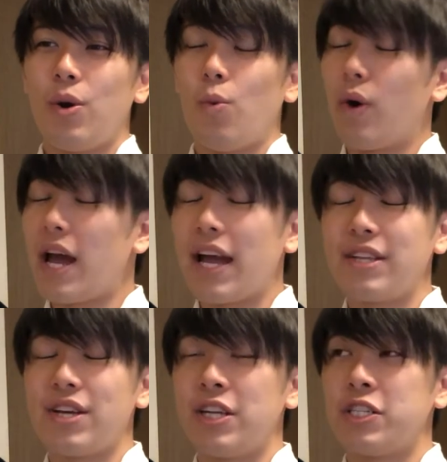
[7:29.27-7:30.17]
When I
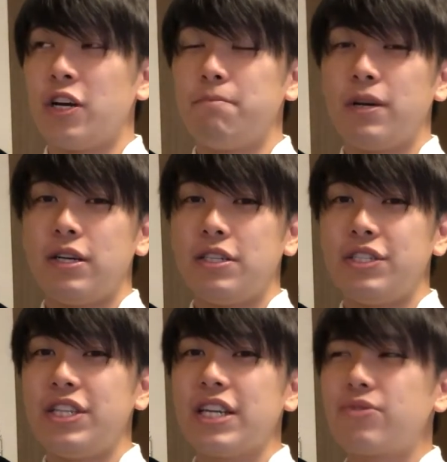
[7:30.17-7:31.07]
entered the shop,
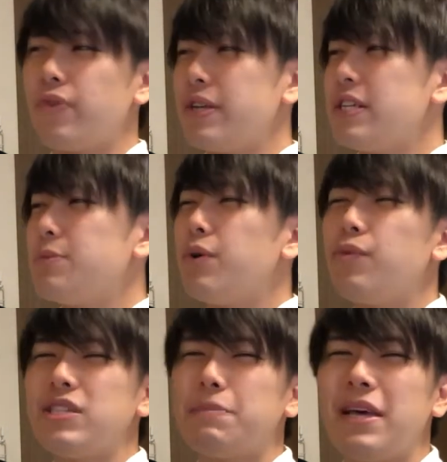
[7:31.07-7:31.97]
she greeted me
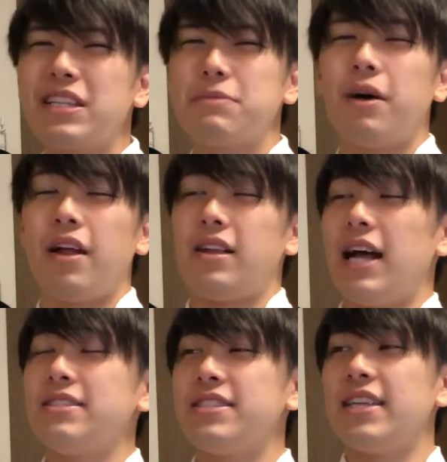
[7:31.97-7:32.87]
with a big smile
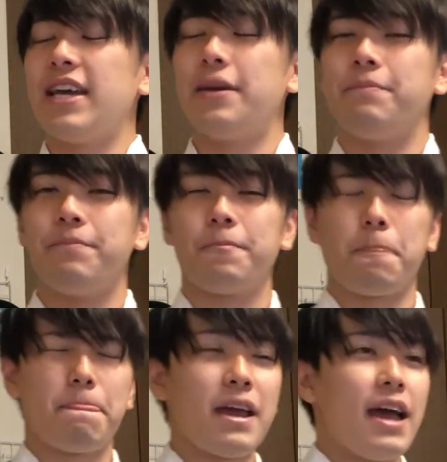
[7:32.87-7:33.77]
and said,
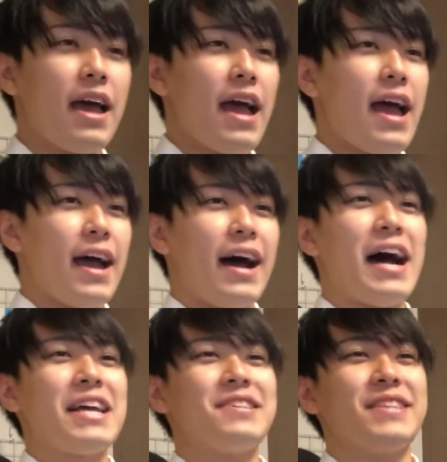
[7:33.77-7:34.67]

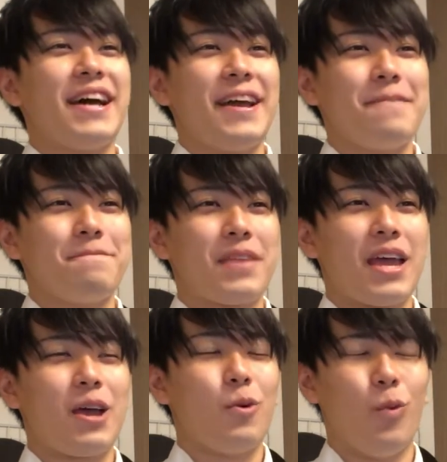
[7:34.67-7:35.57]
"Hi Kodai,
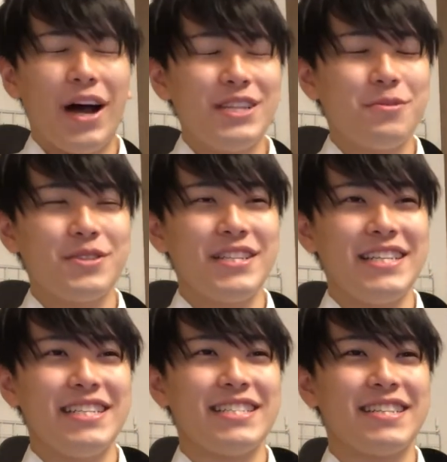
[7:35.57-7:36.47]
what do you want to
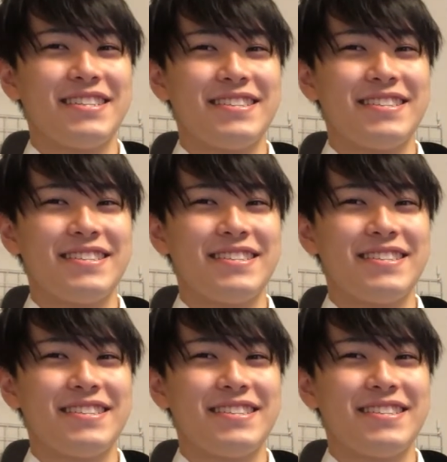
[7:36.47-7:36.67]
eat?"